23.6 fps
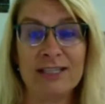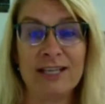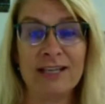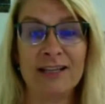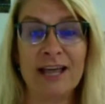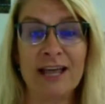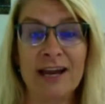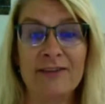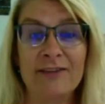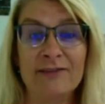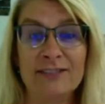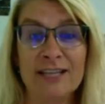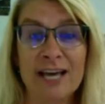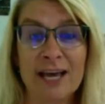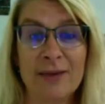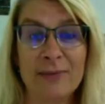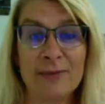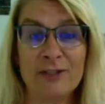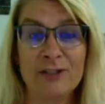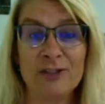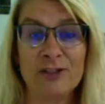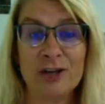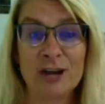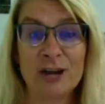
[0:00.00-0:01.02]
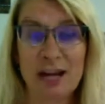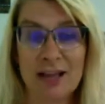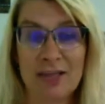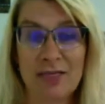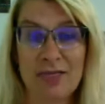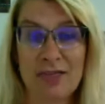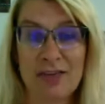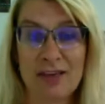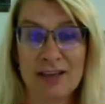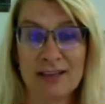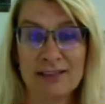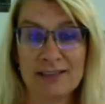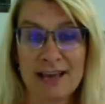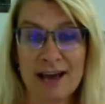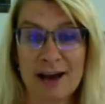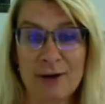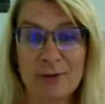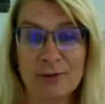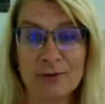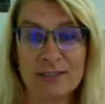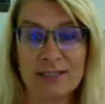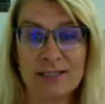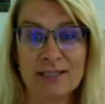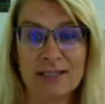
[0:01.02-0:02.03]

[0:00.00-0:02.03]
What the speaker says: a lot of time in trying things out.